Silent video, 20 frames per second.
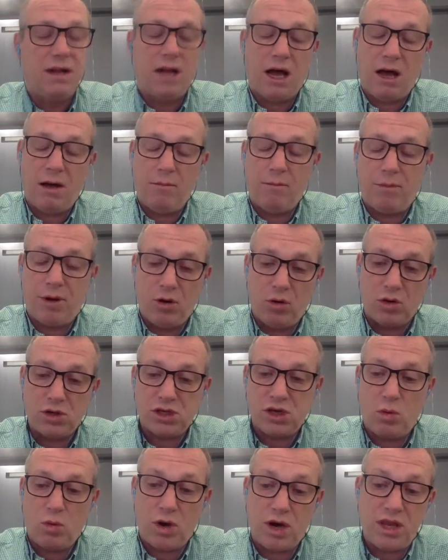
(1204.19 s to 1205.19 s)
but
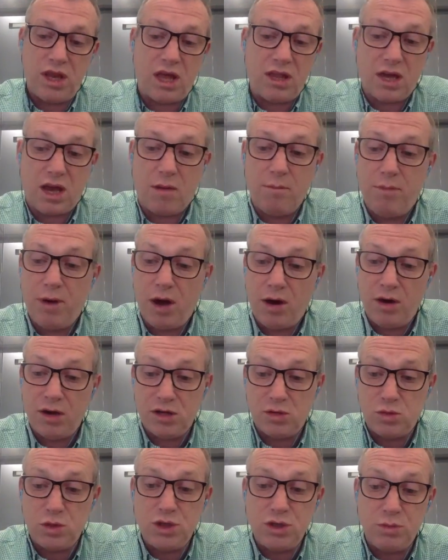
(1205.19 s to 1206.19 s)
also what are the other
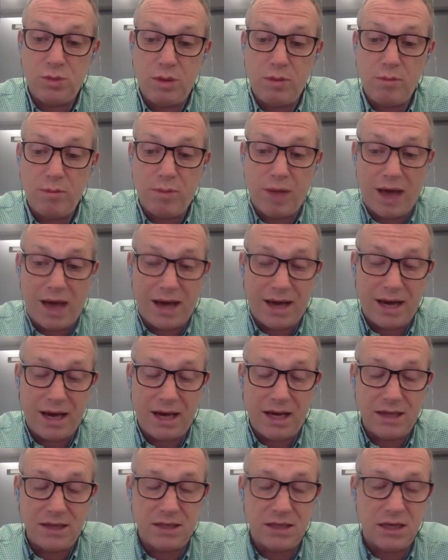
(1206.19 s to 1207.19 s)
components we should be adding
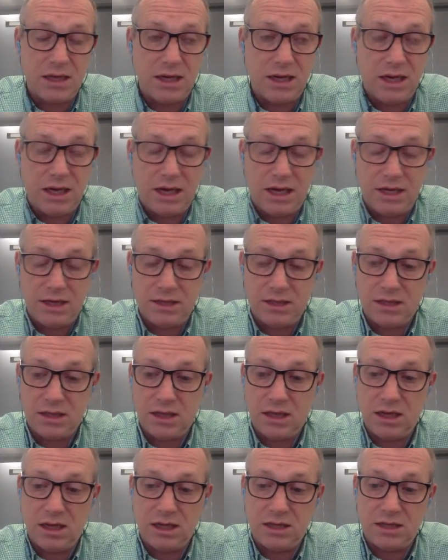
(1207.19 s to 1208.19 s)
into
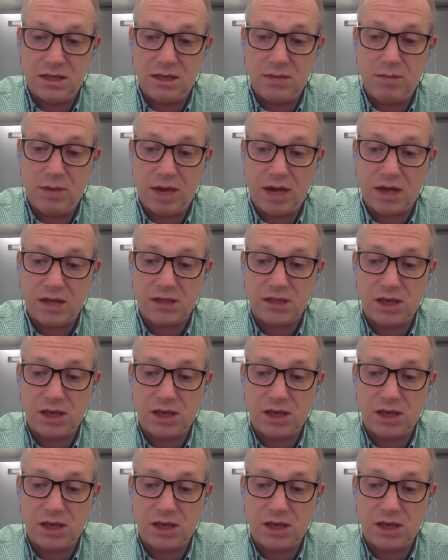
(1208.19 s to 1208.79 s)
the mix.